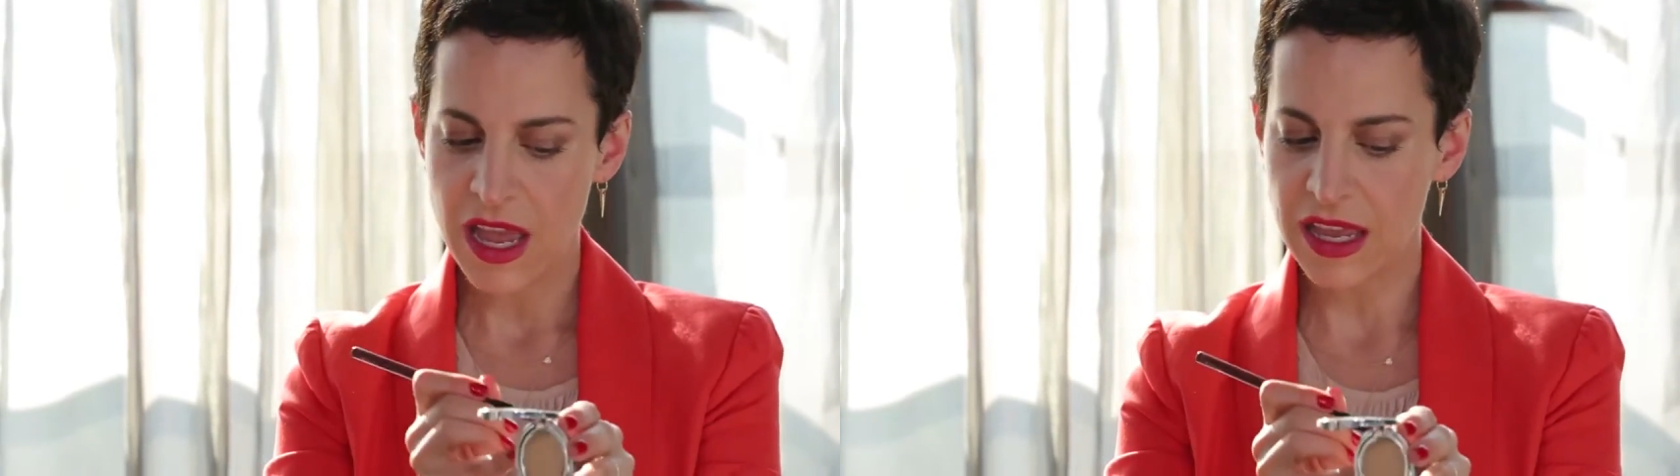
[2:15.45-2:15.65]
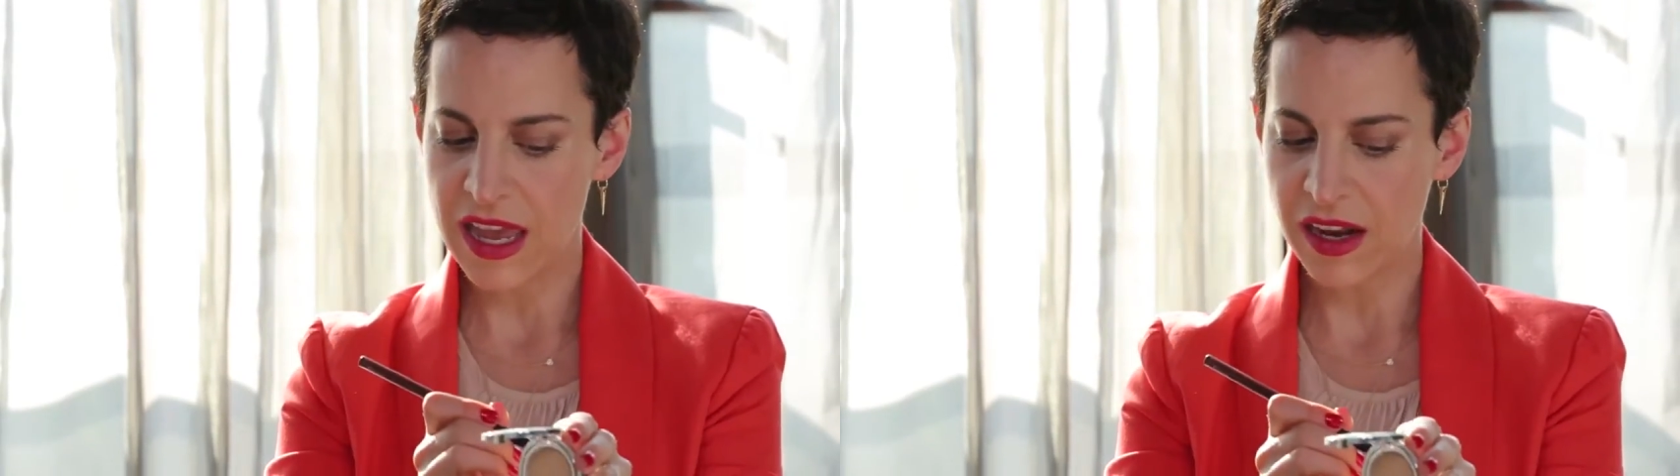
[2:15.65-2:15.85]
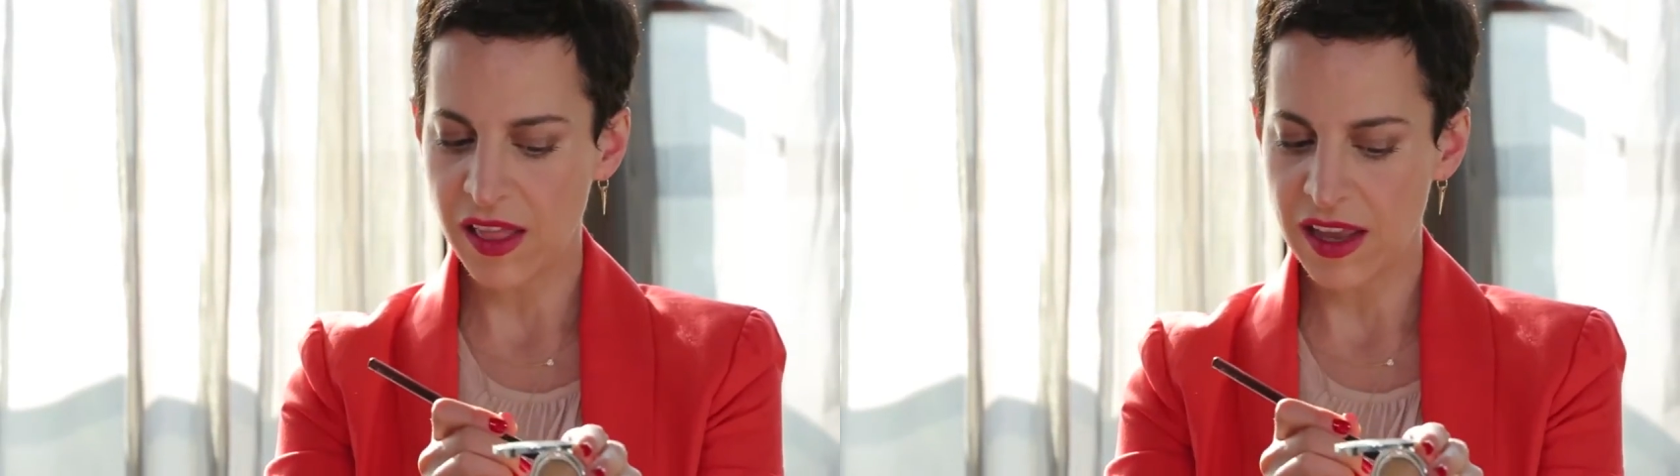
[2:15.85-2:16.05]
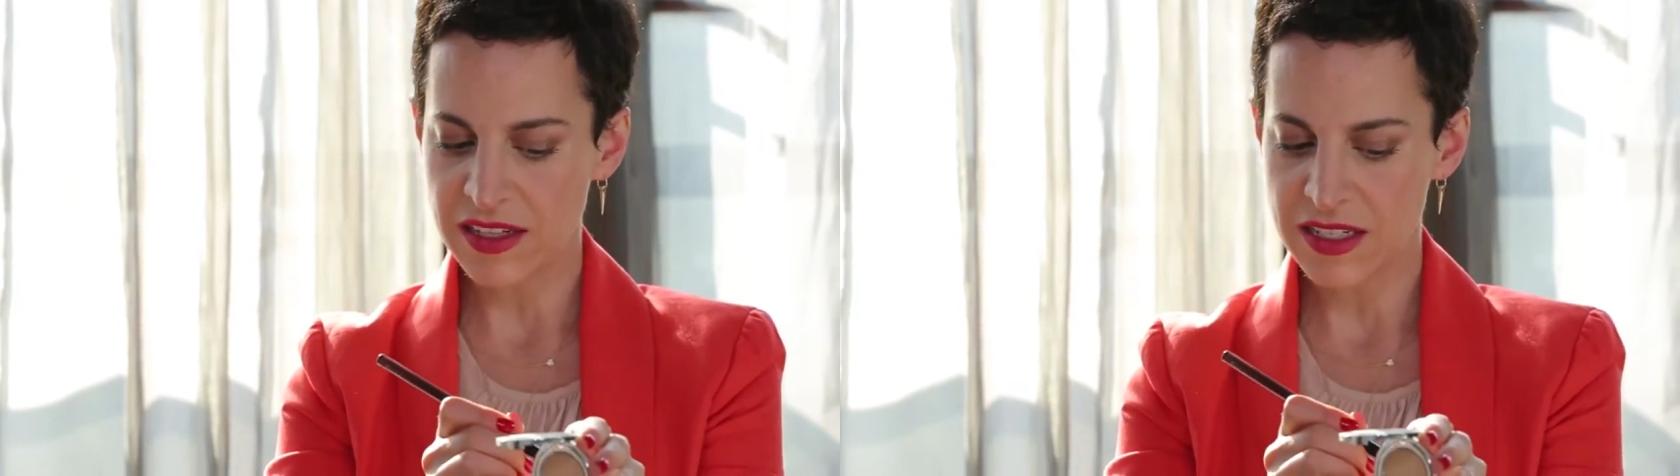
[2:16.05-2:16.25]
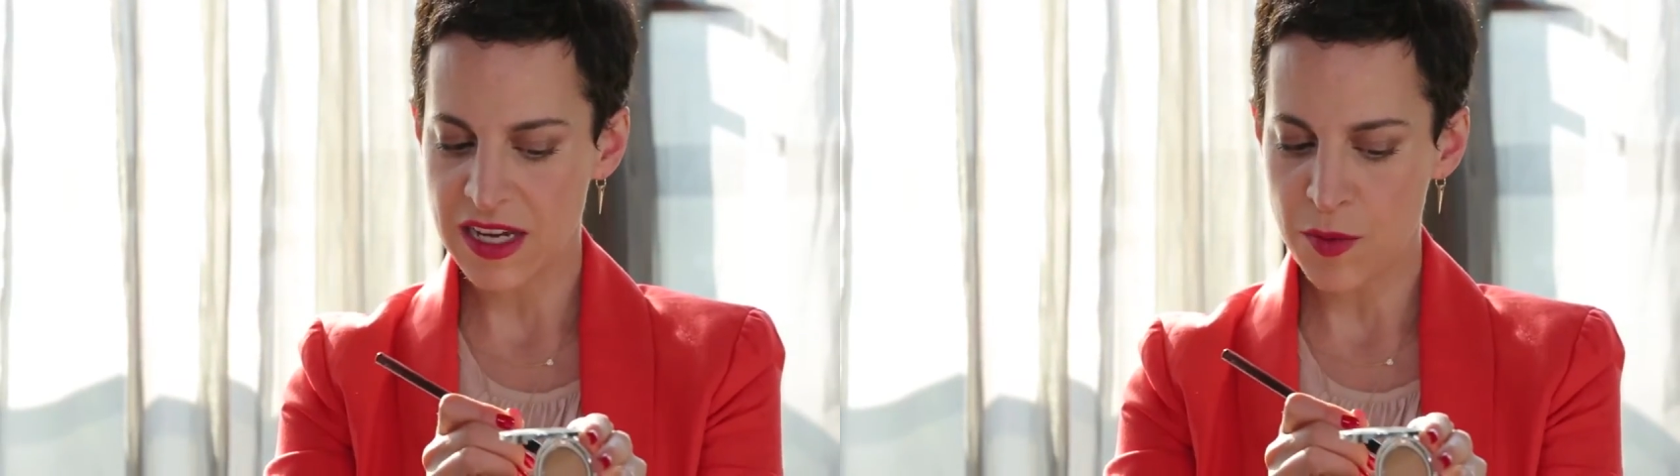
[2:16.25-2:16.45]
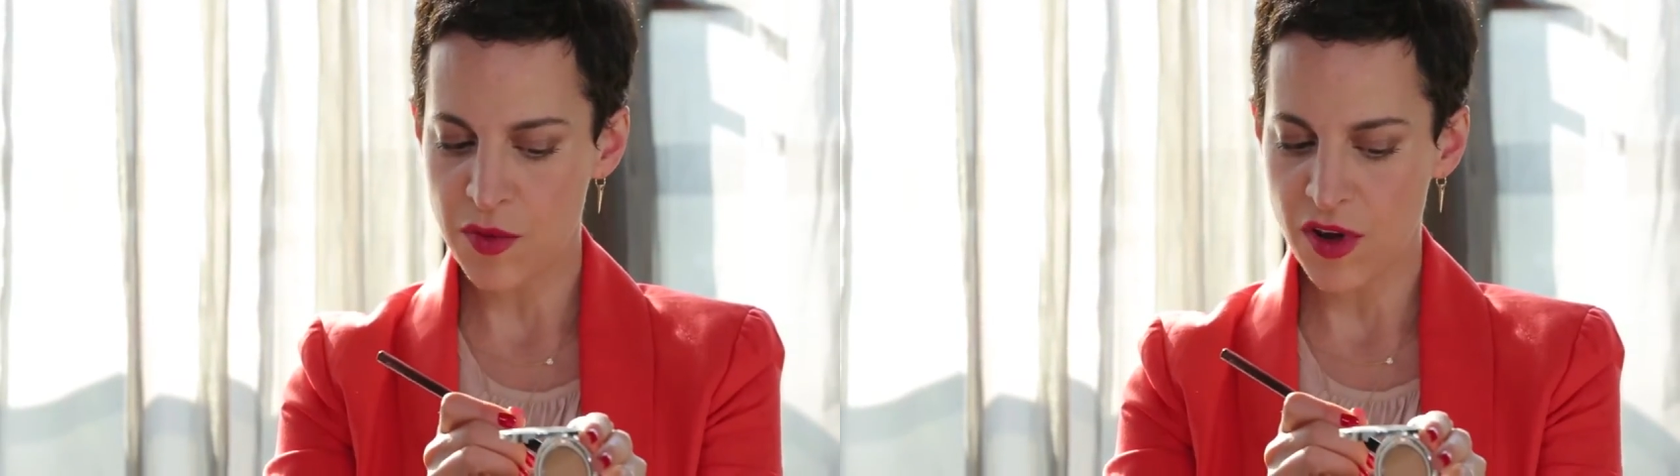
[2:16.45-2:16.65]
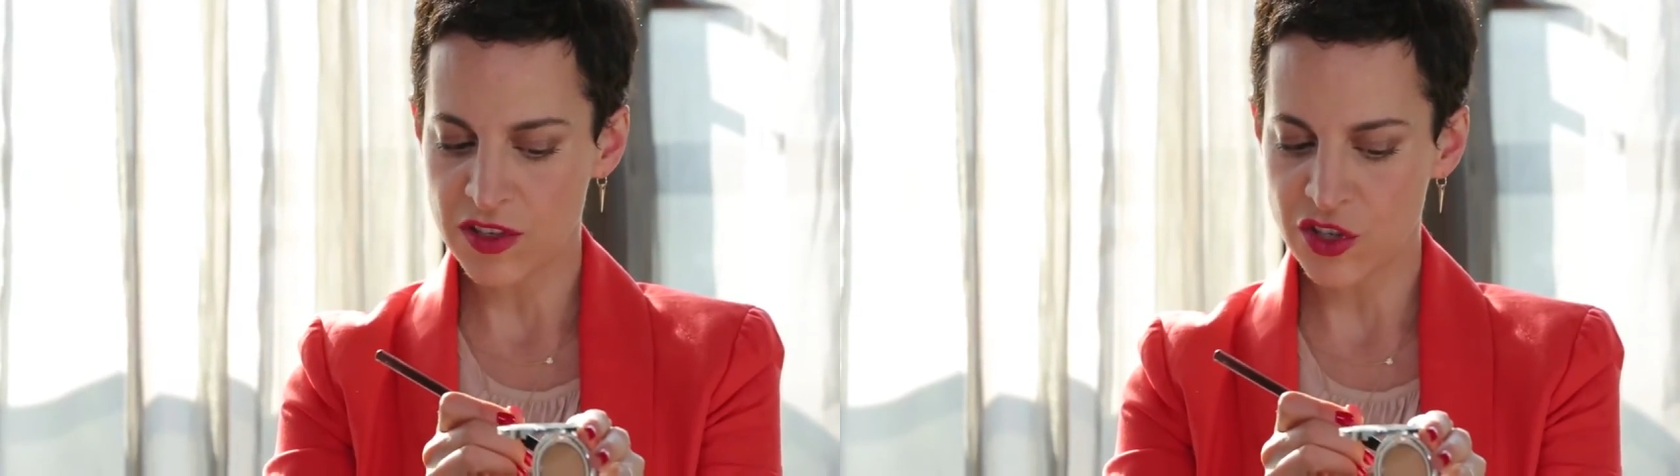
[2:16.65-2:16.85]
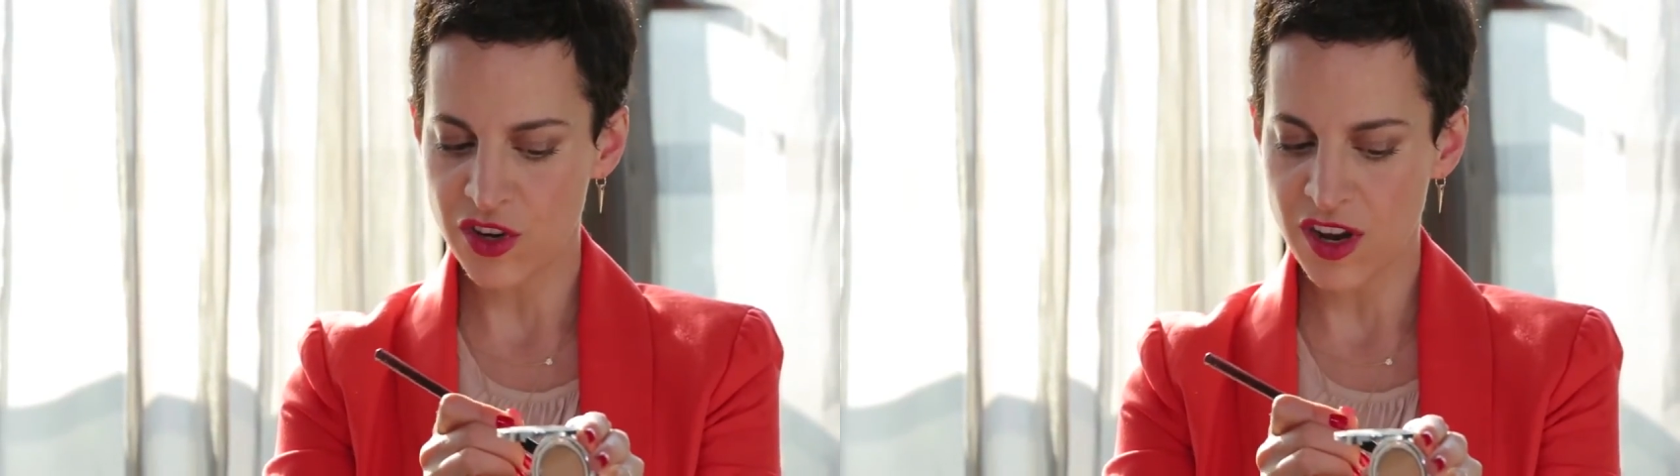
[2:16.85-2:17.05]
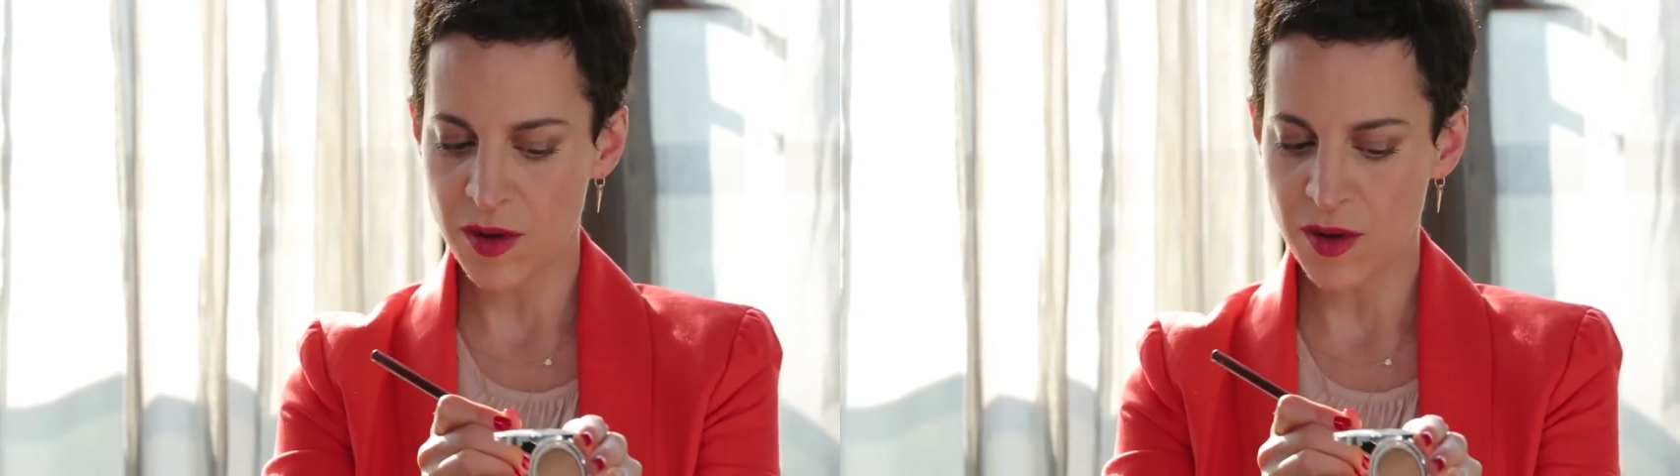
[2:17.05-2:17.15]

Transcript: Again, I like to tap on so you're not